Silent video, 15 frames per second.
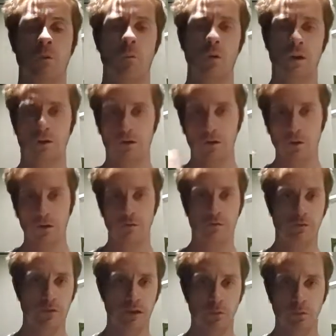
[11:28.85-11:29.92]
with going
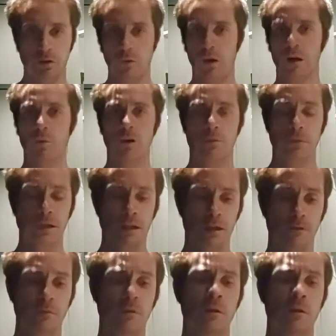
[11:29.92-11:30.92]
free, with white well-being.